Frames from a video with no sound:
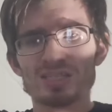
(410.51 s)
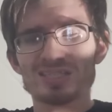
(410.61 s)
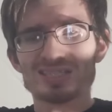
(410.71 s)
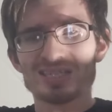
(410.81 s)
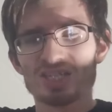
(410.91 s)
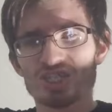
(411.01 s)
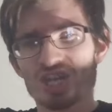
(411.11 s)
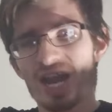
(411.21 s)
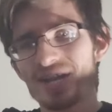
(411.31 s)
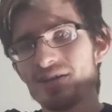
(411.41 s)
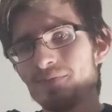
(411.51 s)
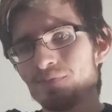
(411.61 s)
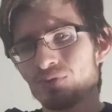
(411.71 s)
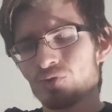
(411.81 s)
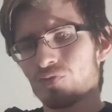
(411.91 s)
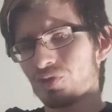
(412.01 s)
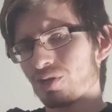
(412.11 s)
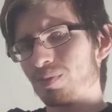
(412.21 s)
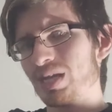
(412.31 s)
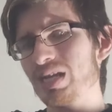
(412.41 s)
shine over
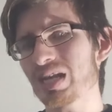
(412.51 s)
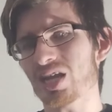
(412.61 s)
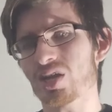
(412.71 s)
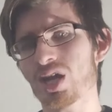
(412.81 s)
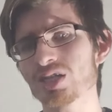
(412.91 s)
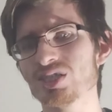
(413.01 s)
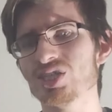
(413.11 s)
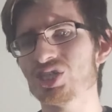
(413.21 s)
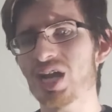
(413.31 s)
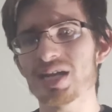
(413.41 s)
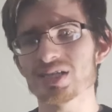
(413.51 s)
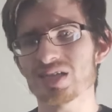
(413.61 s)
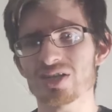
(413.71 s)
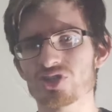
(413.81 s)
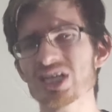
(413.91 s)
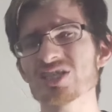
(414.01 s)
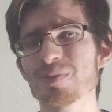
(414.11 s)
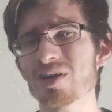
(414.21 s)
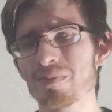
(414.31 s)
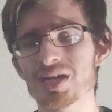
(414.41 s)
your blade, like a glossy shine. It's like
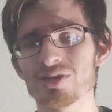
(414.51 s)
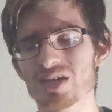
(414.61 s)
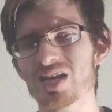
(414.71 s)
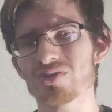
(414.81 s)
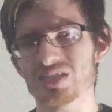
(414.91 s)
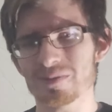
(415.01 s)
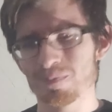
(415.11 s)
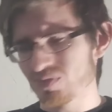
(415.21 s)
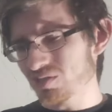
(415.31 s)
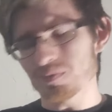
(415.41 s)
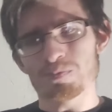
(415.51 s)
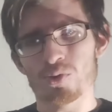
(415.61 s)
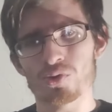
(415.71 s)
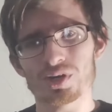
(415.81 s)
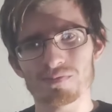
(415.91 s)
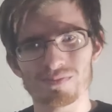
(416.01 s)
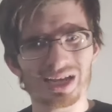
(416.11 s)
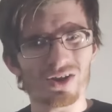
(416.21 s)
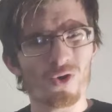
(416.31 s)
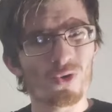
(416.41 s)
transparent, mind you. It kind of looks like someone poured
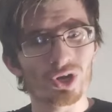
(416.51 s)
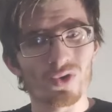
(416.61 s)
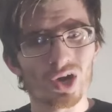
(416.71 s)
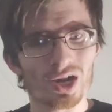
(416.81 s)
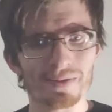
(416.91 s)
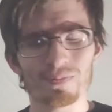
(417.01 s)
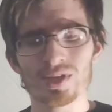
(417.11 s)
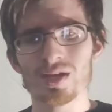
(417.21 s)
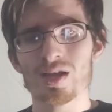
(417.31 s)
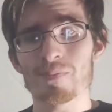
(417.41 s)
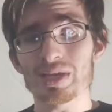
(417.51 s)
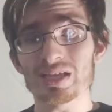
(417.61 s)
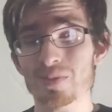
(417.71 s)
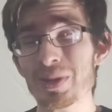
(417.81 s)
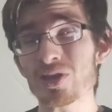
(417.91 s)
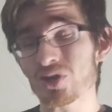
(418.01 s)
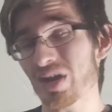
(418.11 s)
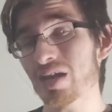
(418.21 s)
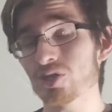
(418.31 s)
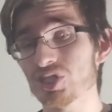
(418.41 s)
like oil on it. But depending on
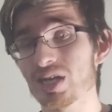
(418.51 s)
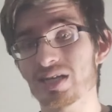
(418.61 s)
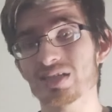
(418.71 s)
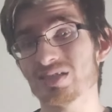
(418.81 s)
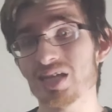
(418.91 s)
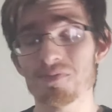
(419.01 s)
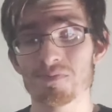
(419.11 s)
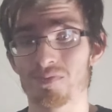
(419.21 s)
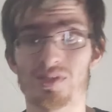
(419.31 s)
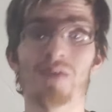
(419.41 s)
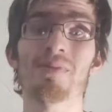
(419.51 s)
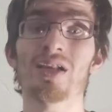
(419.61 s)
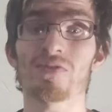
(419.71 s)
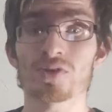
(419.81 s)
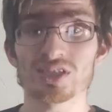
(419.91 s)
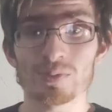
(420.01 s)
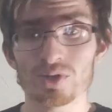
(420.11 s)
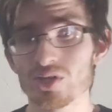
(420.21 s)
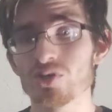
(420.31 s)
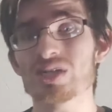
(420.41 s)
your energy, like let's say Amelia, for
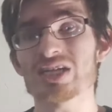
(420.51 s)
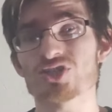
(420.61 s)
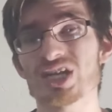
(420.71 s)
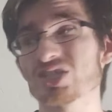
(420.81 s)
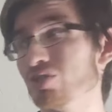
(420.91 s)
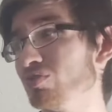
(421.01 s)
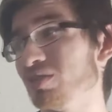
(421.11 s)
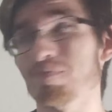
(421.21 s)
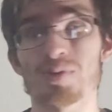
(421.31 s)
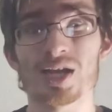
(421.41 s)
example, it'll look like translucent